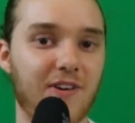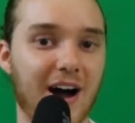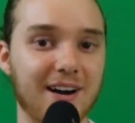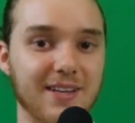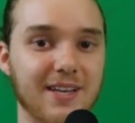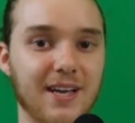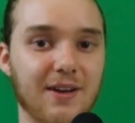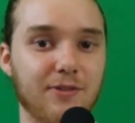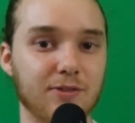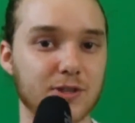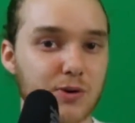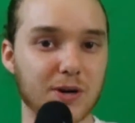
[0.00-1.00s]
Finally, if
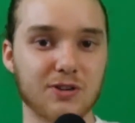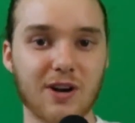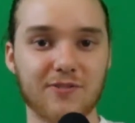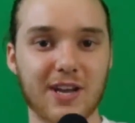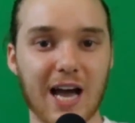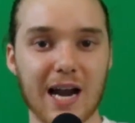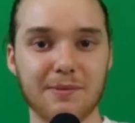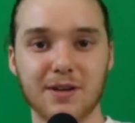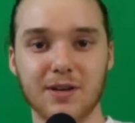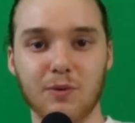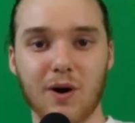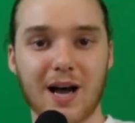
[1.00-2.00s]
you're enjoying Giraffe Academy
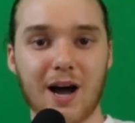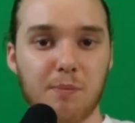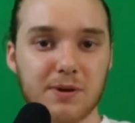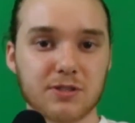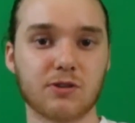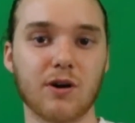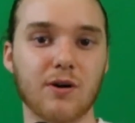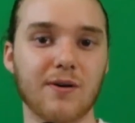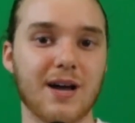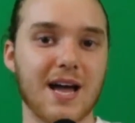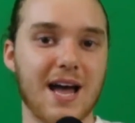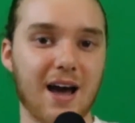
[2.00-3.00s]
and you want to help us
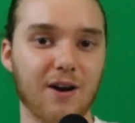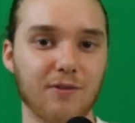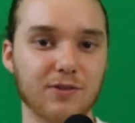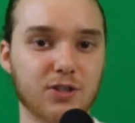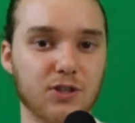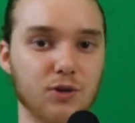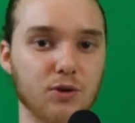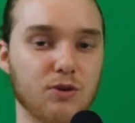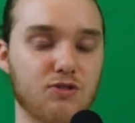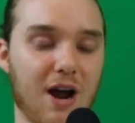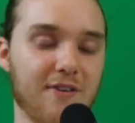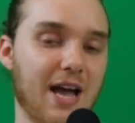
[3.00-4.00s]
grow, head over to
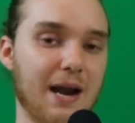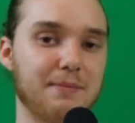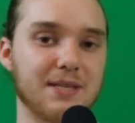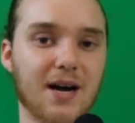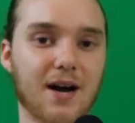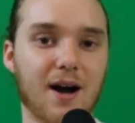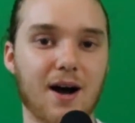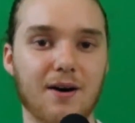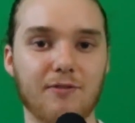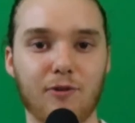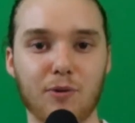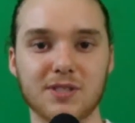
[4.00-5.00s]

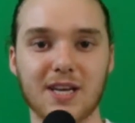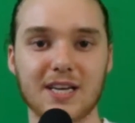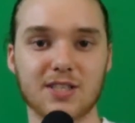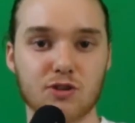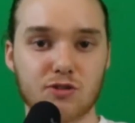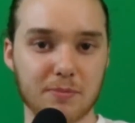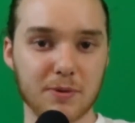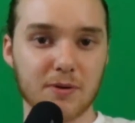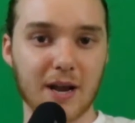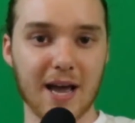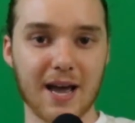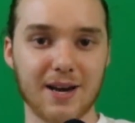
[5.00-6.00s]
giraffeacademy.com forward slash
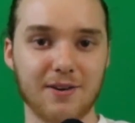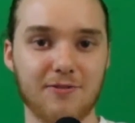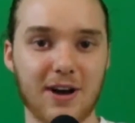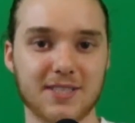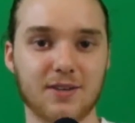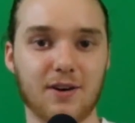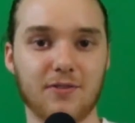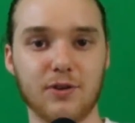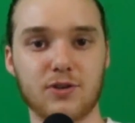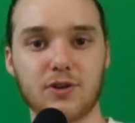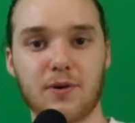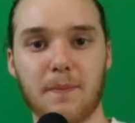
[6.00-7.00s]
contribute and invest in our
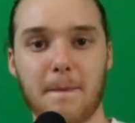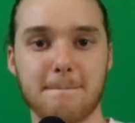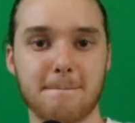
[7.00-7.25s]
future.